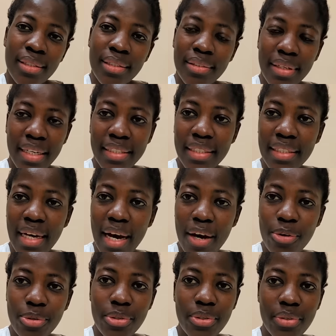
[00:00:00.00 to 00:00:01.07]
right
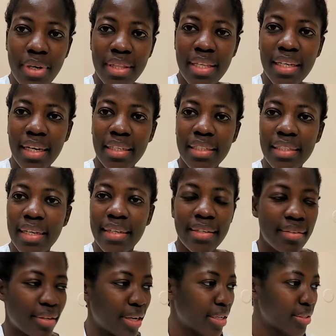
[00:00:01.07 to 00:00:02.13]
now. So I think I need a
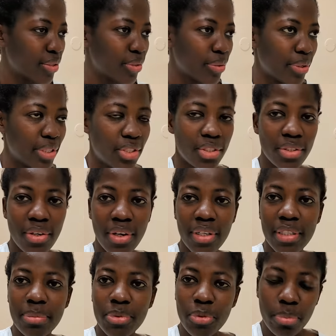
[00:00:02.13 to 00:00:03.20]
dress. So I just called
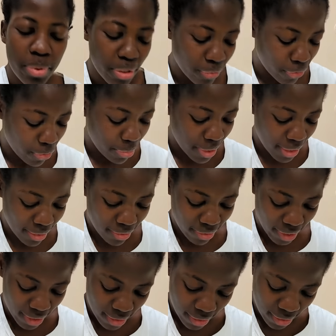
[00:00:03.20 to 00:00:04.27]
him to bring for me a
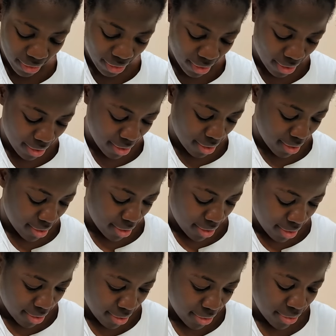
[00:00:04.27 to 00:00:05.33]
dress,
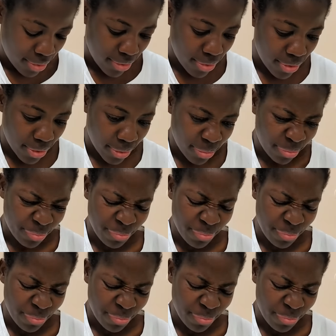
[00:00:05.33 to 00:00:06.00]
you know,